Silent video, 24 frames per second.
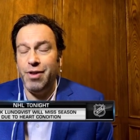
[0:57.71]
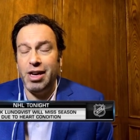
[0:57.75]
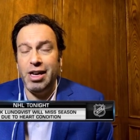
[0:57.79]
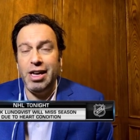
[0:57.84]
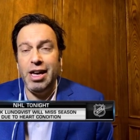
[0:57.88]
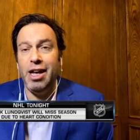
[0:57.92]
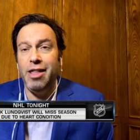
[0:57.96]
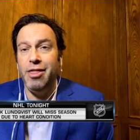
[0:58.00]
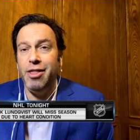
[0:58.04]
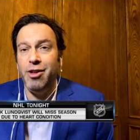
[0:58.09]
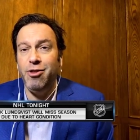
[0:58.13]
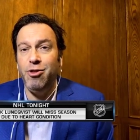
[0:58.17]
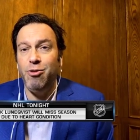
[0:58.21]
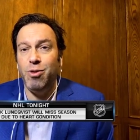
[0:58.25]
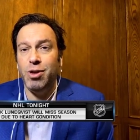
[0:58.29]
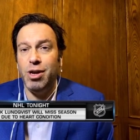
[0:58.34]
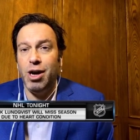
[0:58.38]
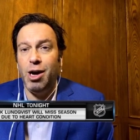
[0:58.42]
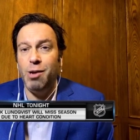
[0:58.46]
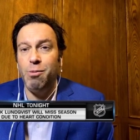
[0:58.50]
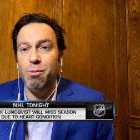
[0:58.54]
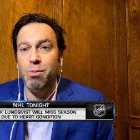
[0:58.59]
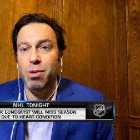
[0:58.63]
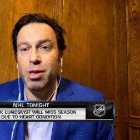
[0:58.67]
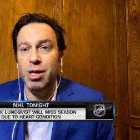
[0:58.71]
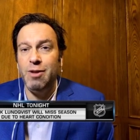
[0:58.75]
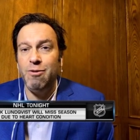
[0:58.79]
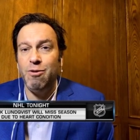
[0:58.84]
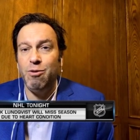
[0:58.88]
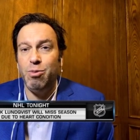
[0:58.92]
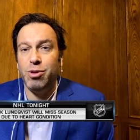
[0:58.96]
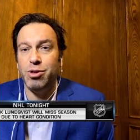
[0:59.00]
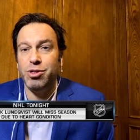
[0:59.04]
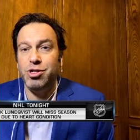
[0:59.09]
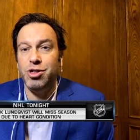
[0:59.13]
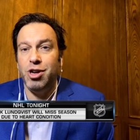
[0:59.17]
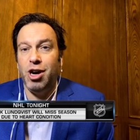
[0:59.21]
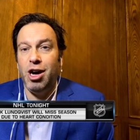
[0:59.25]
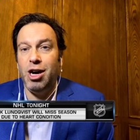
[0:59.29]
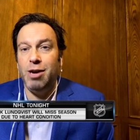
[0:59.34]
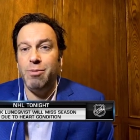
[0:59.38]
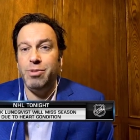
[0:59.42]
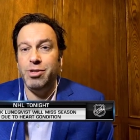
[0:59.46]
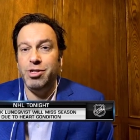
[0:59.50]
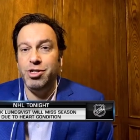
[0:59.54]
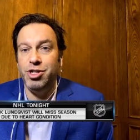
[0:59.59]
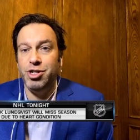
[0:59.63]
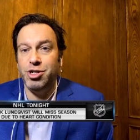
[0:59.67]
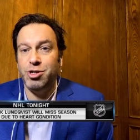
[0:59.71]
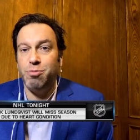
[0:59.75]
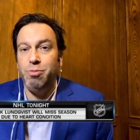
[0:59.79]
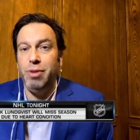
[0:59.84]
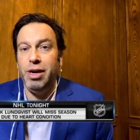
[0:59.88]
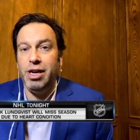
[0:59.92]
Again, they do an unbelievable job in just